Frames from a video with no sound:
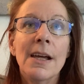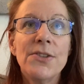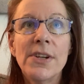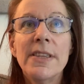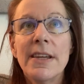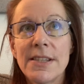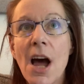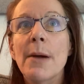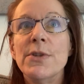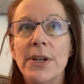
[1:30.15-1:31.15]
During the
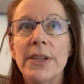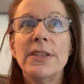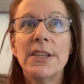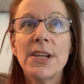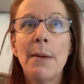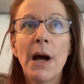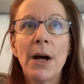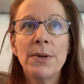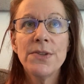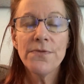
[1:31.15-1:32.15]
time I
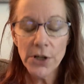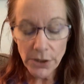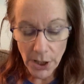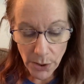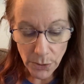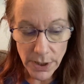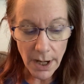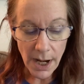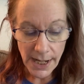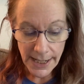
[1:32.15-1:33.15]
was furloughed,
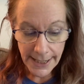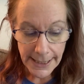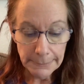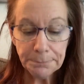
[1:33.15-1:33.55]
I